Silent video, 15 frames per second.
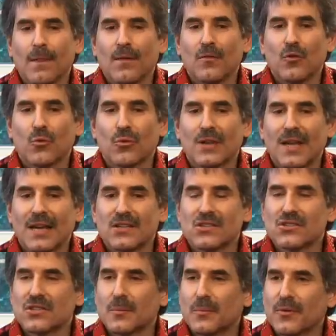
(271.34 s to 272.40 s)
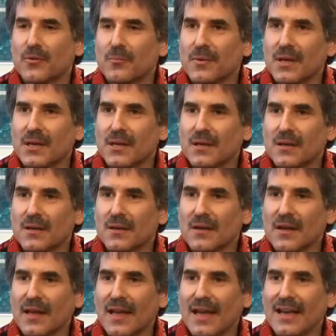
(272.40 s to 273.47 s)
the relationship with me
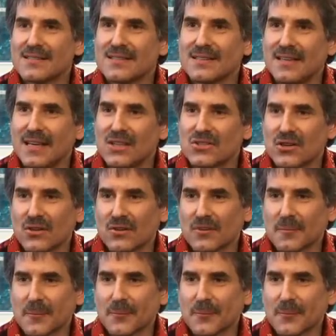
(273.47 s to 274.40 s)
as a teacher.